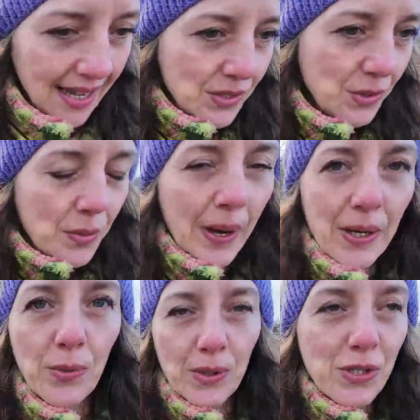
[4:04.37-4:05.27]
I don't
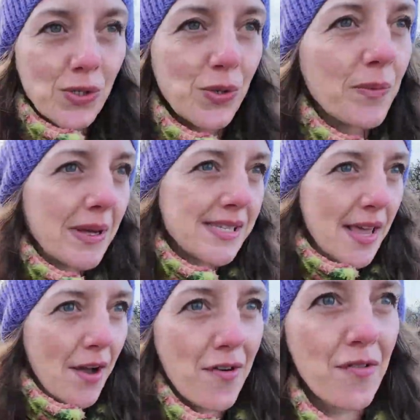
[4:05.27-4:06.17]
quite know what to do with
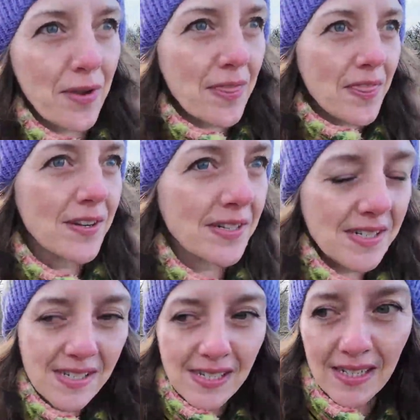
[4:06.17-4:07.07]
myself when
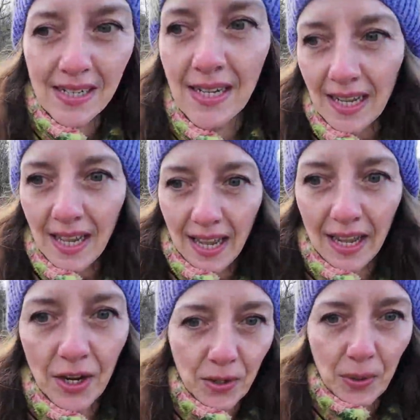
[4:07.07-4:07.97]
there's
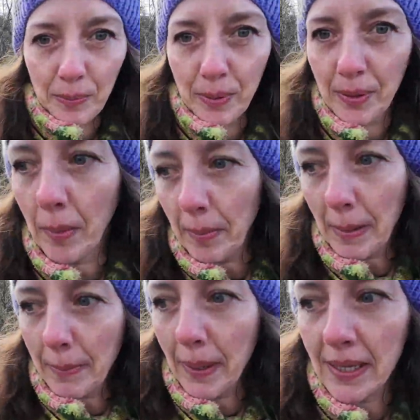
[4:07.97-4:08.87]
a group of
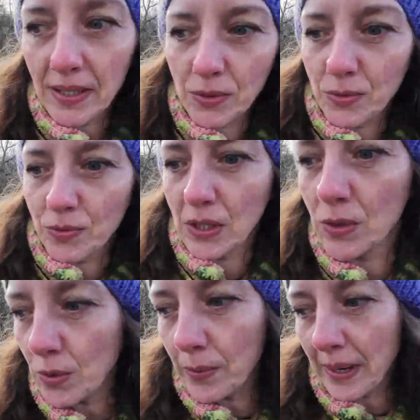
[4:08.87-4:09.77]
people. I don't really
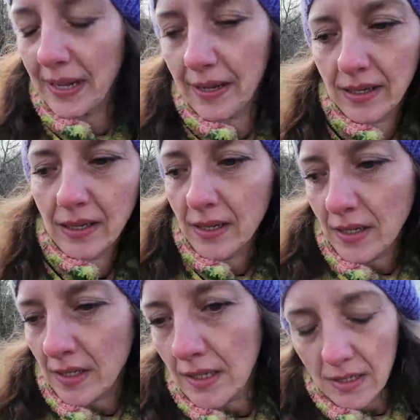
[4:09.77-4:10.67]
know where to
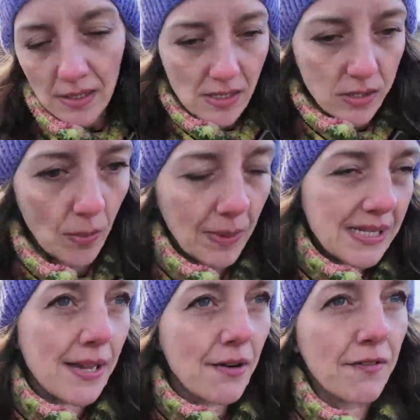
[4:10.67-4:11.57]
slot
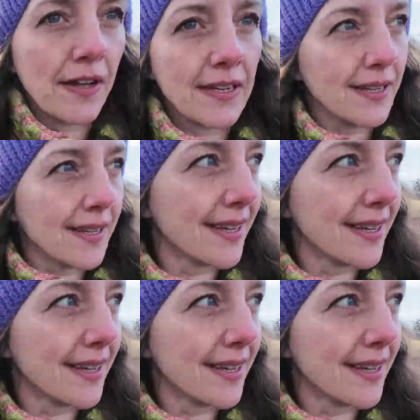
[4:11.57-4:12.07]
myself in.